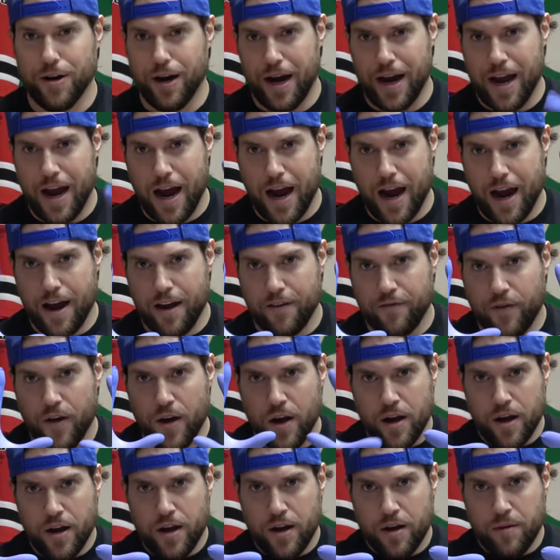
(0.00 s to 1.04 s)
I have
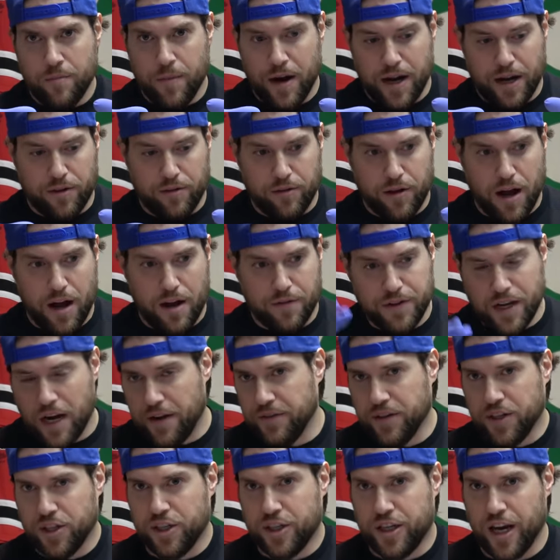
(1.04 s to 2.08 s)
my gloves. I have
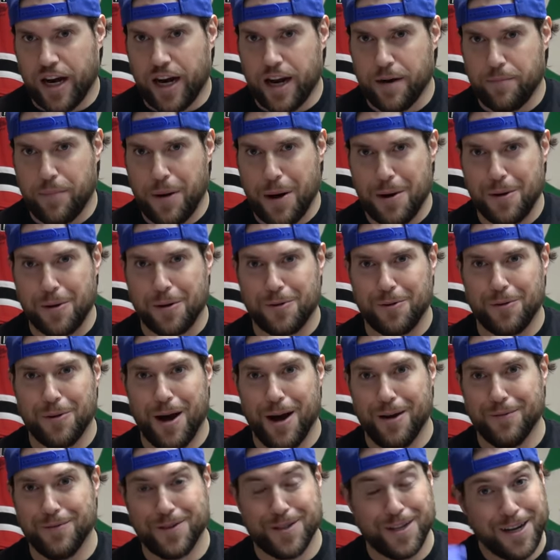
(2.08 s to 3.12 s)
a second pair of
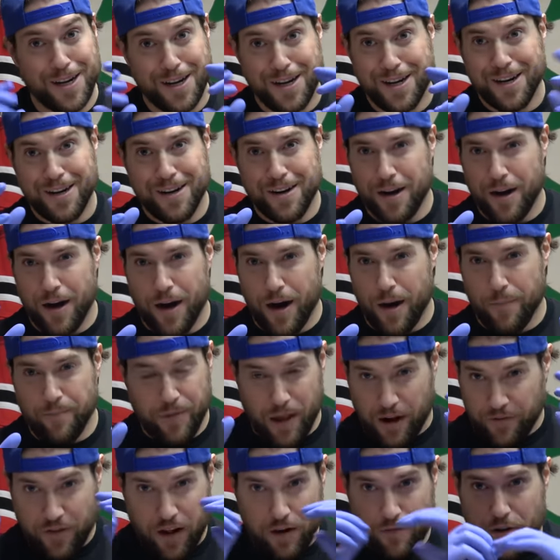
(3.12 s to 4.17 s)
gloves. Um,
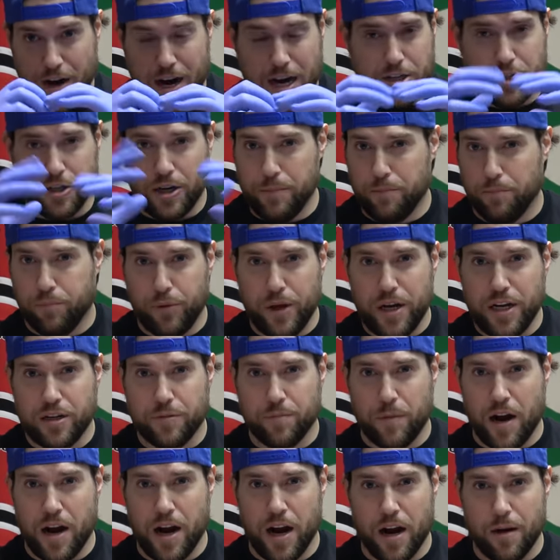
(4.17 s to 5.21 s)
I've never actually bleached
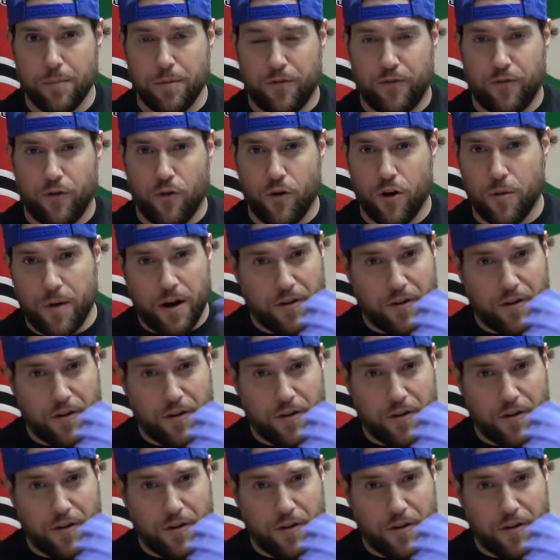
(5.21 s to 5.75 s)
my hair before.